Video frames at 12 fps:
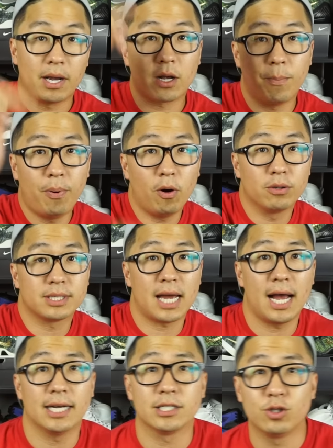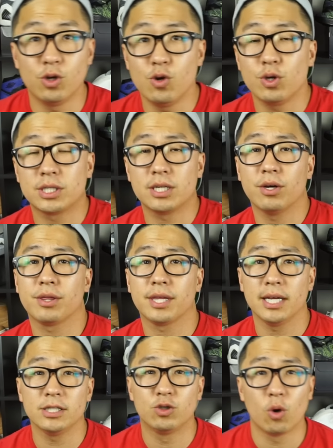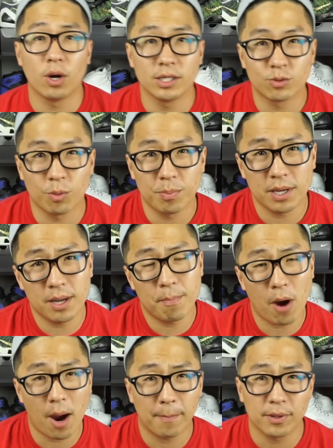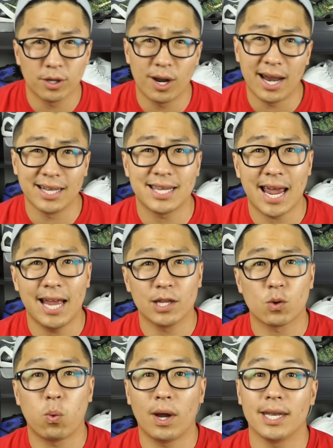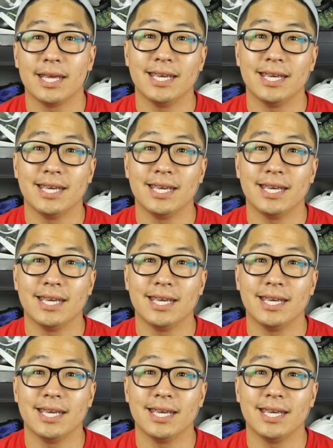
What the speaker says: Michael Pulse asks, do you still think Jordans will be popular in 10, 20